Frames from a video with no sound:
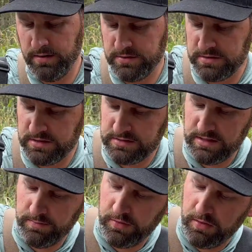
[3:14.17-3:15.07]
Just a
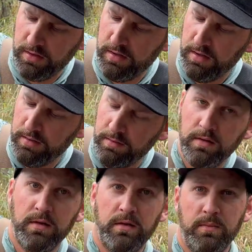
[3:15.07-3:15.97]
simple
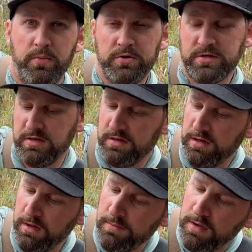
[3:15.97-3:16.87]
push of the
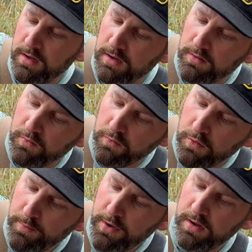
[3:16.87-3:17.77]
thumb,
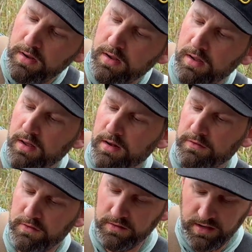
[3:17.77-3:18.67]
whoop, and
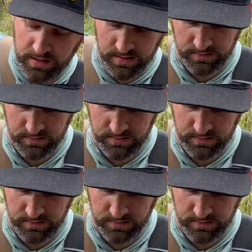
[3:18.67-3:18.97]
it's clean.